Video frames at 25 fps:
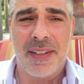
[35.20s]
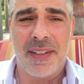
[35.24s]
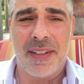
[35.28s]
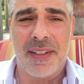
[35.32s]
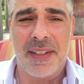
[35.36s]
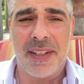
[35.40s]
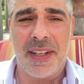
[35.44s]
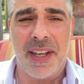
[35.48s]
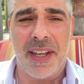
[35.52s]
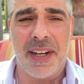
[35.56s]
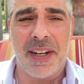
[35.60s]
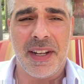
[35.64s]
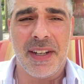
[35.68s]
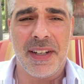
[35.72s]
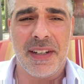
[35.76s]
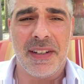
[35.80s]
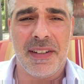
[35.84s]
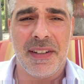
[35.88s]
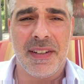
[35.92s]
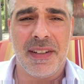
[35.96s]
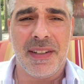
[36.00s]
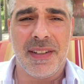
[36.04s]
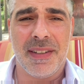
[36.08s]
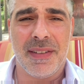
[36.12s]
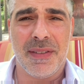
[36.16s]
Again, I
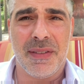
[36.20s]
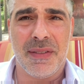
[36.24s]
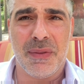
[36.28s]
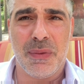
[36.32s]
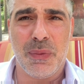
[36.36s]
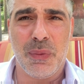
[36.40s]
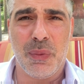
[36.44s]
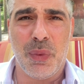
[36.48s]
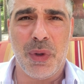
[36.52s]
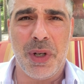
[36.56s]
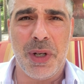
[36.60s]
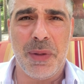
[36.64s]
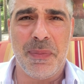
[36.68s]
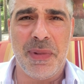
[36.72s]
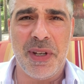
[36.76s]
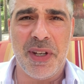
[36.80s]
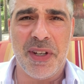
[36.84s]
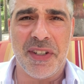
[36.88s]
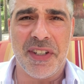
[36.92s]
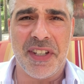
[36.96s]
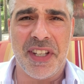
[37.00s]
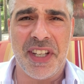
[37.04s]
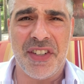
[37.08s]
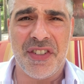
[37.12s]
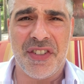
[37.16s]
wouldn't be
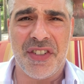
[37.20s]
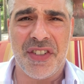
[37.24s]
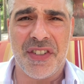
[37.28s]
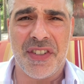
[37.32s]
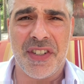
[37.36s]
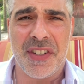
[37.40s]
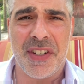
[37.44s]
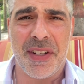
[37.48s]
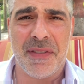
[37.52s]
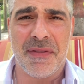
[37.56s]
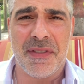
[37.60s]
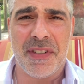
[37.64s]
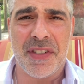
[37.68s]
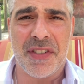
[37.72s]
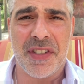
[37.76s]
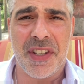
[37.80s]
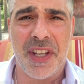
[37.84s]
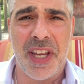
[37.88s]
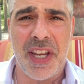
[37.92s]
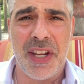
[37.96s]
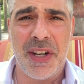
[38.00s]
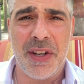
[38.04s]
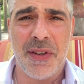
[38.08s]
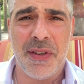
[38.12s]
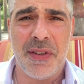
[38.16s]
audacious enough to
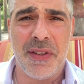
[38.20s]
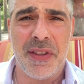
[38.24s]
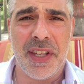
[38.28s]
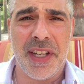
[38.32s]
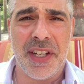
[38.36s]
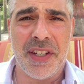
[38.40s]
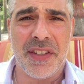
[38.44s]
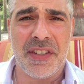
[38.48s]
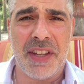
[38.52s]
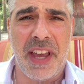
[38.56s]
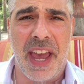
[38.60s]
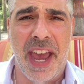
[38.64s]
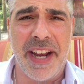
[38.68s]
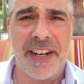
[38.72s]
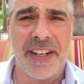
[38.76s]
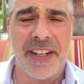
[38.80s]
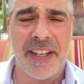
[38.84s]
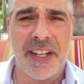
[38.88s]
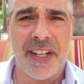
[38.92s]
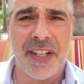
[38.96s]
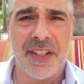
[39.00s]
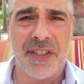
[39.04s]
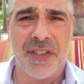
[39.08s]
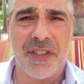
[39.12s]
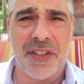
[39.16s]
say I know the exact
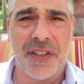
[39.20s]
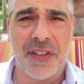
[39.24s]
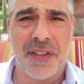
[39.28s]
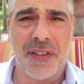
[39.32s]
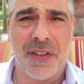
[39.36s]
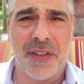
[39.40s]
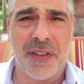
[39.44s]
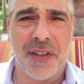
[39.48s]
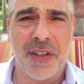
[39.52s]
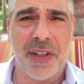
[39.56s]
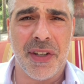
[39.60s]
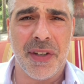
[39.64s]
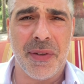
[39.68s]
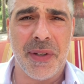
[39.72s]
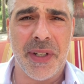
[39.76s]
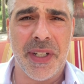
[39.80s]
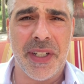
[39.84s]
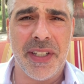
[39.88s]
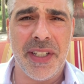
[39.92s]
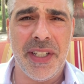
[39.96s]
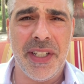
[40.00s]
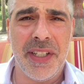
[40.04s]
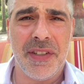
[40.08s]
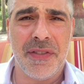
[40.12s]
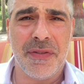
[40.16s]
answer, although at
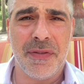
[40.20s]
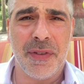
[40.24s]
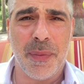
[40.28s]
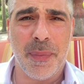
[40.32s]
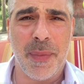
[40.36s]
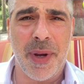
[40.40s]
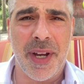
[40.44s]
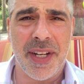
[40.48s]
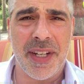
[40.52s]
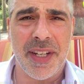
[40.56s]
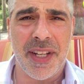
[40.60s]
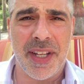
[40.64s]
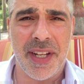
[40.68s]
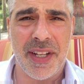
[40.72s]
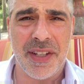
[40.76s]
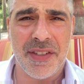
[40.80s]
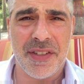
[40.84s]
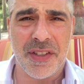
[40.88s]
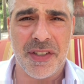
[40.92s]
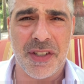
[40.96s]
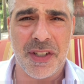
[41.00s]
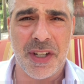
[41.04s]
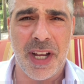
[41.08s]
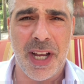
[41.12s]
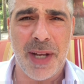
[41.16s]
least from my days
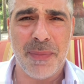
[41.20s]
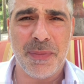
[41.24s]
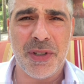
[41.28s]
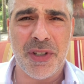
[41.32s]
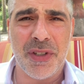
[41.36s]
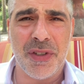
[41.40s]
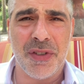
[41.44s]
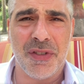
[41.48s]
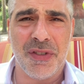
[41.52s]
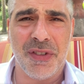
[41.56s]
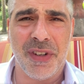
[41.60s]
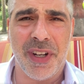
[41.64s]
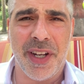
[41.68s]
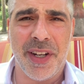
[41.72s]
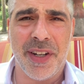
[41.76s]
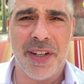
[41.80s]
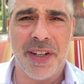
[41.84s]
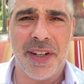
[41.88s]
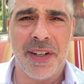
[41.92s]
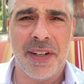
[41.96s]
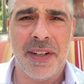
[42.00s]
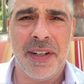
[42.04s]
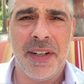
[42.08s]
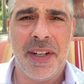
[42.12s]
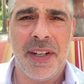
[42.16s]
as an option
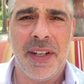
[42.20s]
trader,